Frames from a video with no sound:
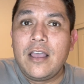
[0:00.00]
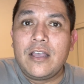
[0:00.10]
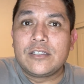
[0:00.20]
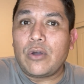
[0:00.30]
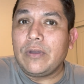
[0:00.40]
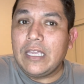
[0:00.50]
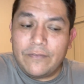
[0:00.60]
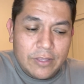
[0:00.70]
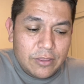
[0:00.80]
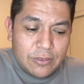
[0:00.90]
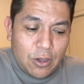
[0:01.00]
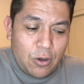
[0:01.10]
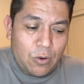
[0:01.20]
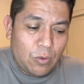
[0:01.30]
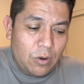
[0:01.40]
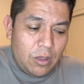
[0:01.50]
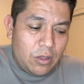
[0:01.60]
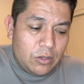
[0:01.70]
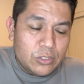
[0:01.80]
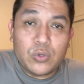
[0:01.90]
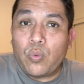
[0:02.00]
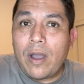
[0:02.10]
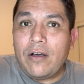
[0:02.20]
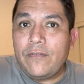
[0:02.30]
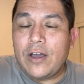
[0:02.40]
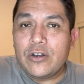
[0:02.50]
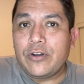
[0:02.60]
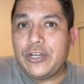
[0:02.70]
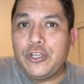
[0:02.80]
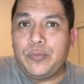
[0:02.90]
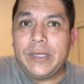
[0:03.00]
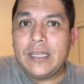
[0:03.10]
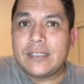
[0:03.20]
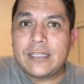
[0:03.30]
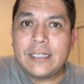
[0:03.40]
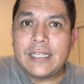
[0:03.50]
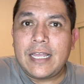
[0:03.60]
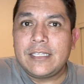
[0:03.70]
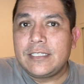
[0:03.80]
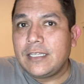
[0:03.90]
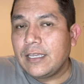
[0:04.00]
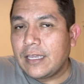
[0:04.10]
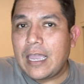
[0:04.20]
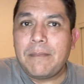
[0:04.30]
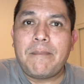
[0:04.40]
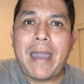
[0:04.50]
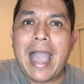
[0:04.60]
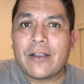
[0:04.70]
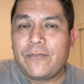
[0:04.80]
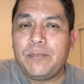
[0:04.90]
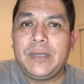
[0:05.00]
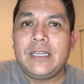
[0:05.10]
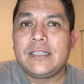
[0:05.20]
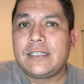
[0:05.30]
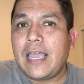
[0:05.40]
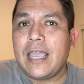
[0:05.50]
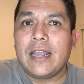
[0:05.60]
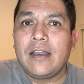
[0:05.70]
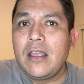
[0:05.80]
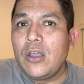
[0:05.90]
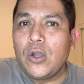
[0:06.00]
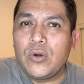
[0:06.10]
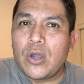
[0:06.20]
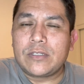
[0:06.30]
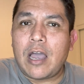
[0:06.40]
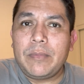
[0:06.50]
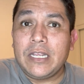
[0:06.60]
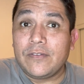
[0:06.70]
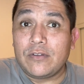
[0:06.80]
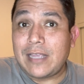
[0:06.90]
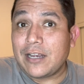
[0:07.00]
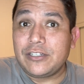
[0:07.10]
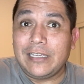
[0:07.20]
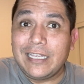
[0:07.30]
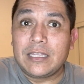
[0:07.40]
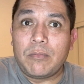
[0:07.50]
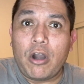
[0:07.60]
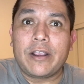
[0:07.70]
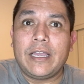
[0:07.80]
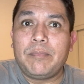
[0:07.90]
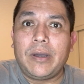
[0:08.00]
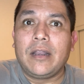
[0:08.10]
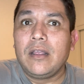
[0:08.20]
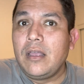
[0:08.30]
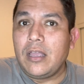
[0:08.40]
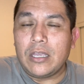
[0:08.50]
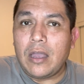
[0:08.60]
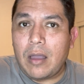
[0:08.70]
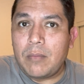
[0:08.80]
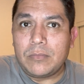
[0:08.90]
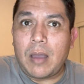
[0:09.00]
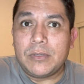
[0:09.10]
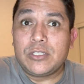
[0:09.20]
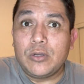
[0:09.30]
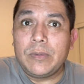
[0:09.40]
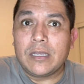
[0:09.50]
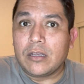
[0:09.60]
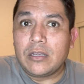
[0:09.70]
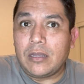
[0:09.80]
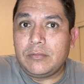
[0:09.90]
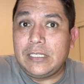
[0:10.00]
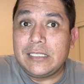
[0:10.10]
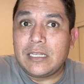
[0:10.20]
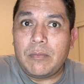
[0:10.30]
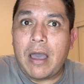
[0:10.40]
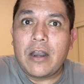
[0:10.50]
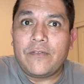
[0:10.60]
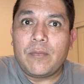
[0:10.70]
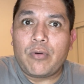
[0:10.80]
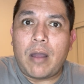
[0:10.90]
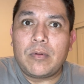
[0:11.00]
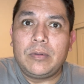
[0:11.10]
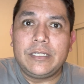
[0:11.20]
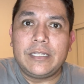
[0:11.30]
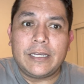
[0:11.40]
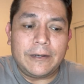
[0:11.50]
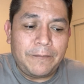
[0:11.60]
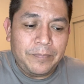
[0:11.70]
So even though 1,200 new PSA 10s came back from PSA, and who knows how many of those actually hit the market, but I'm assuming a decent amount of them probably did.